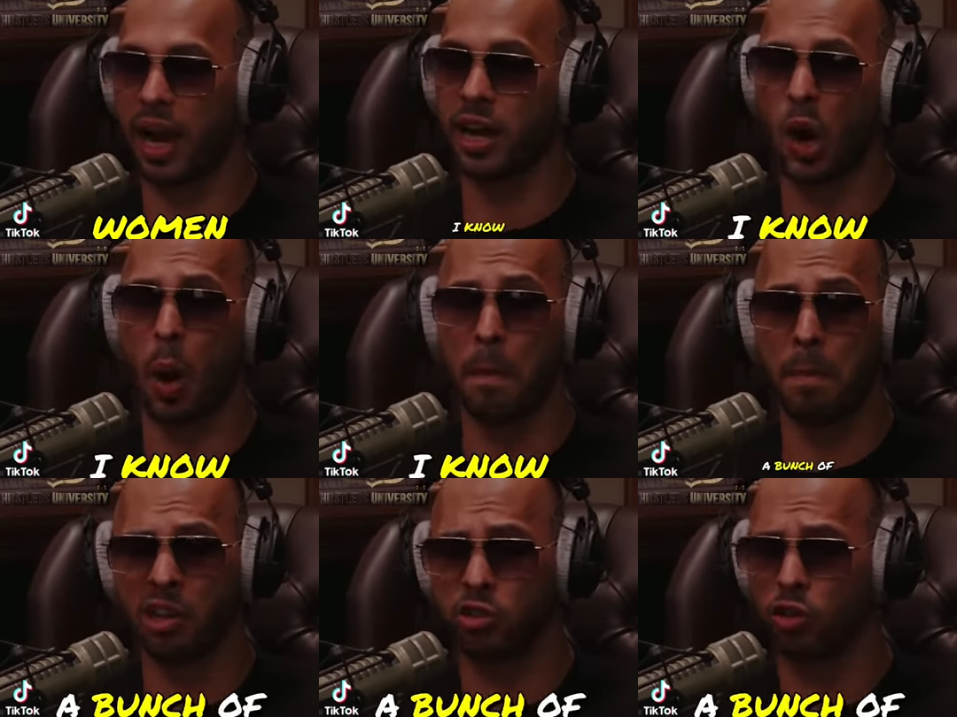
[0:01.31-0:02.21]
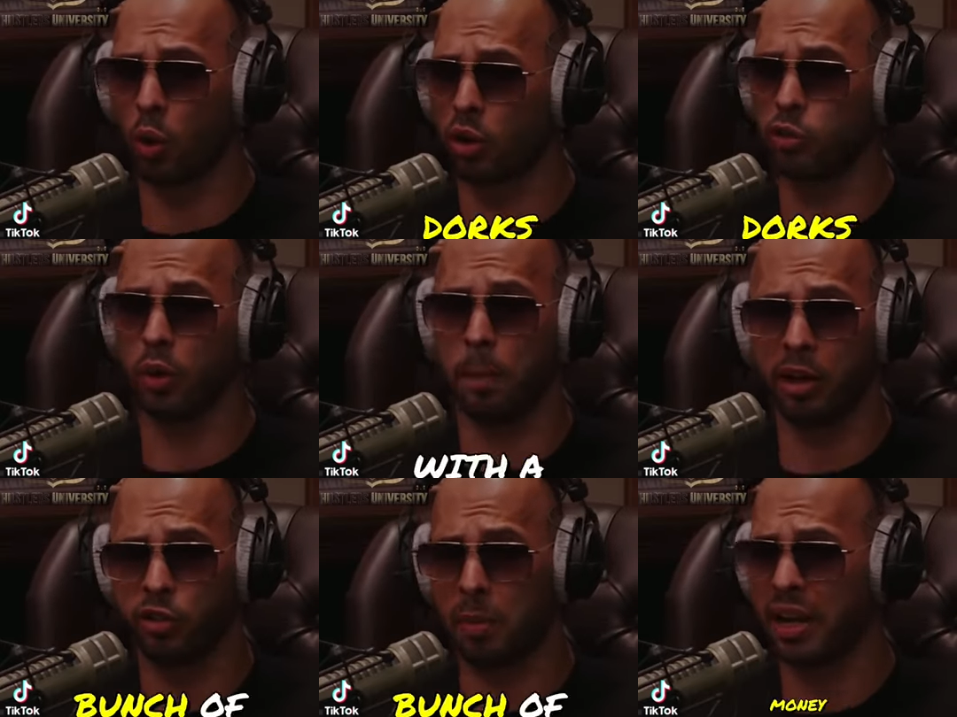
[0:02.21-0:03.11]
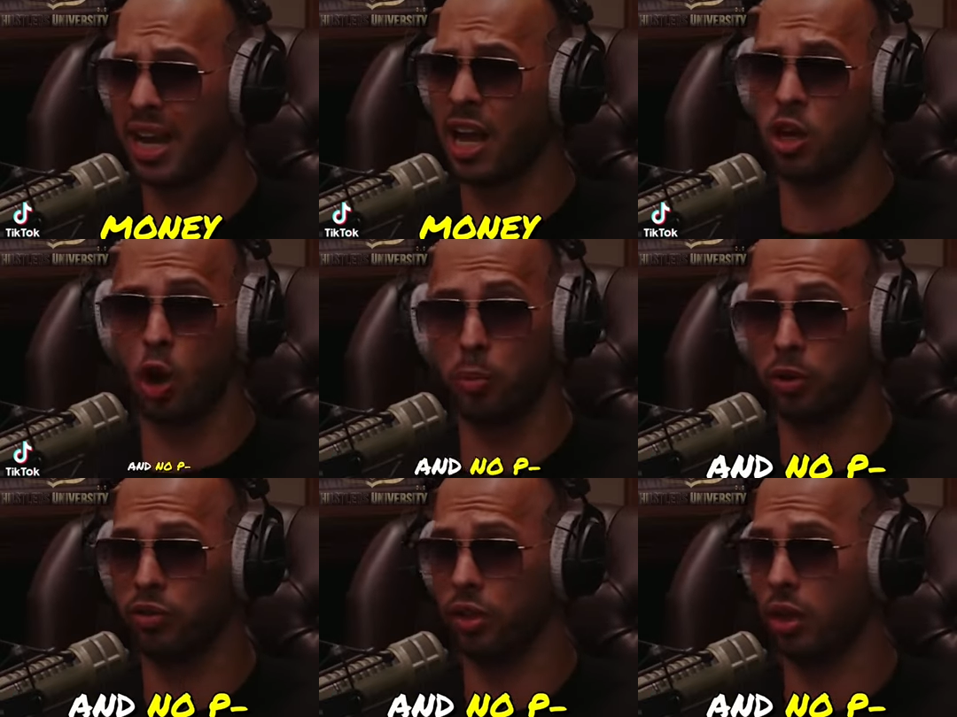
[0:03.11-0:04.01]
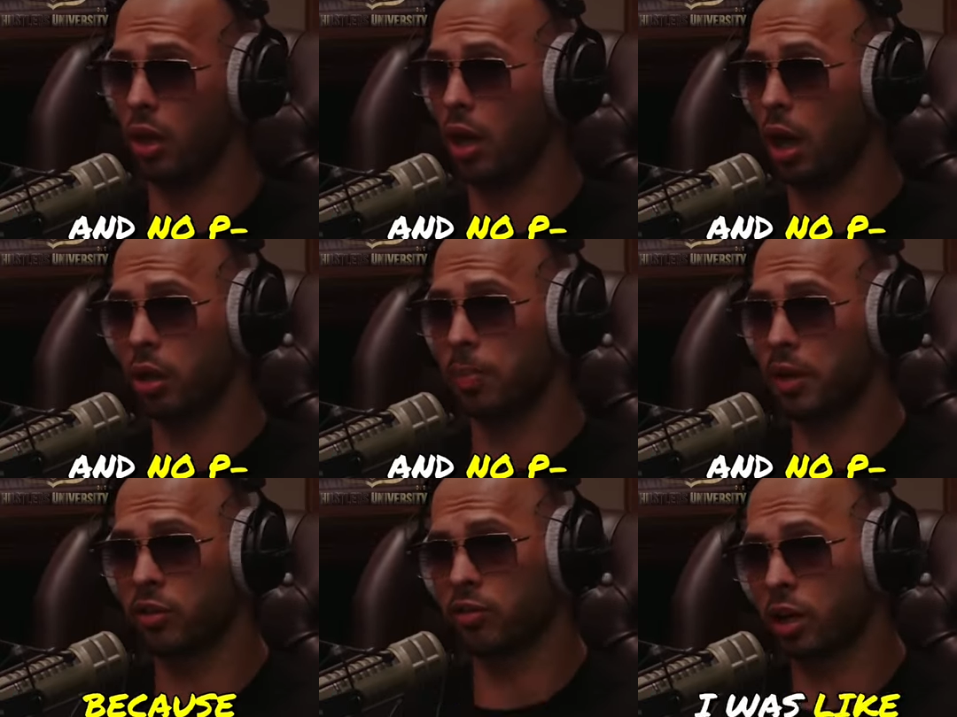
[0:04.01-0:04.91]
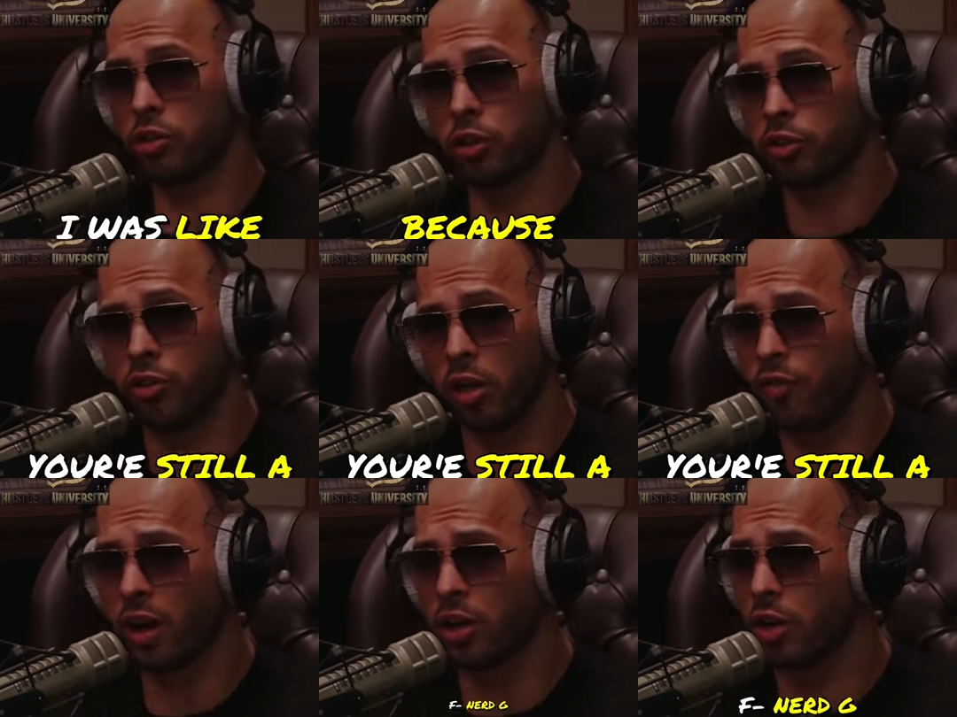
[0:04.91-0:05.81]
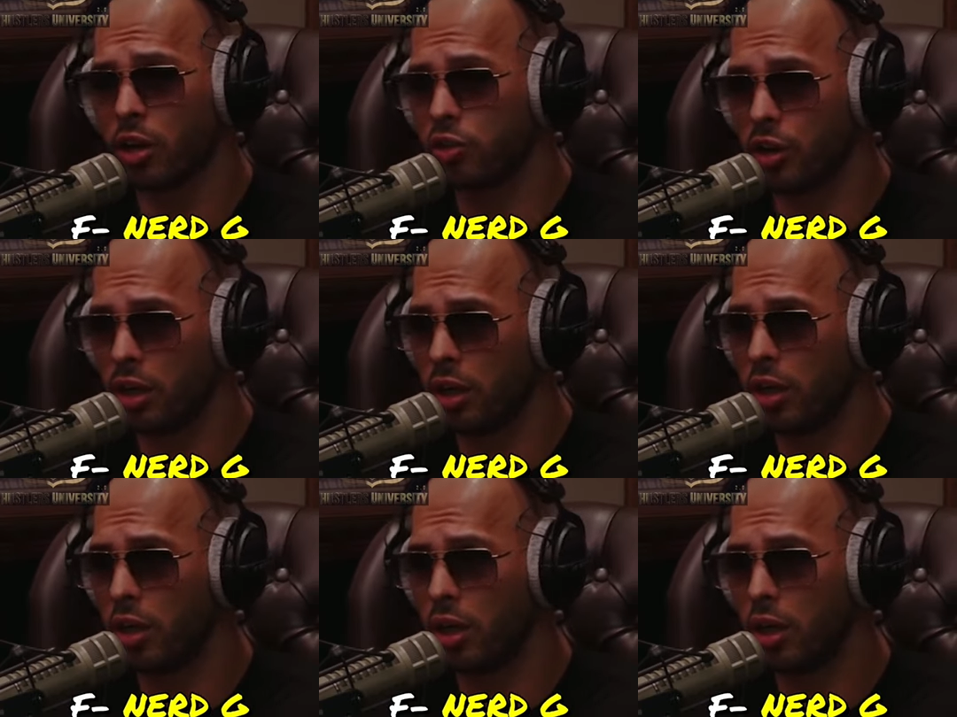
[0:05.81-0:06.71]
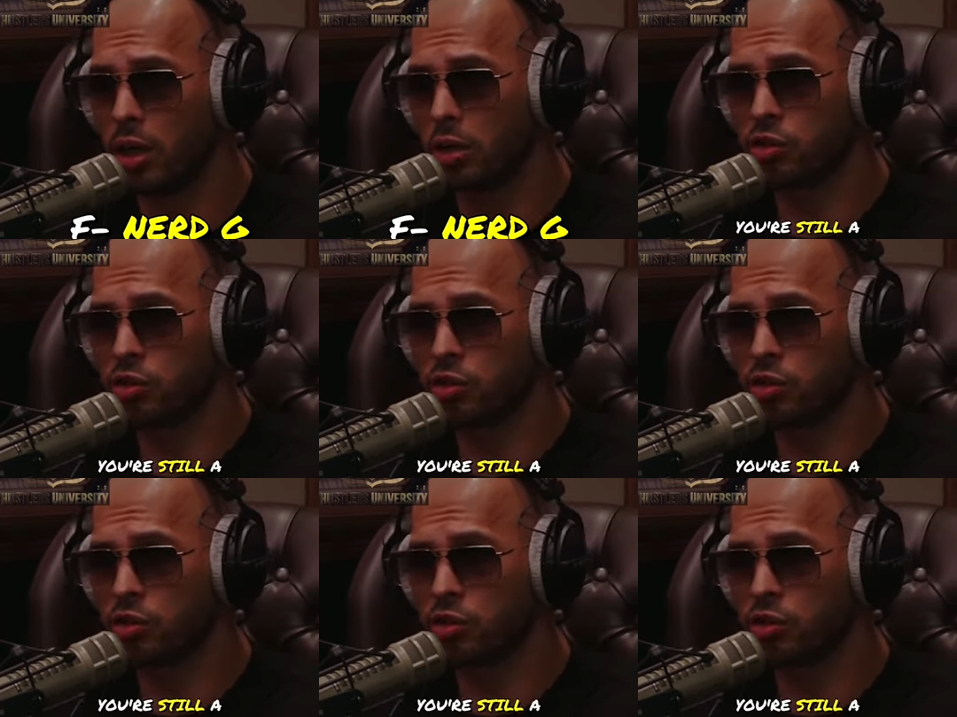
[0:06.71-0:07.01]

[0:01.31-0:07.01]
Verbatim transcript: I know a bunch of dorks with a bunch of money and no pussy. Yeah. Like, mm. Because I was like, because you're still a fucking nerd, G. Yeah. You're yeah.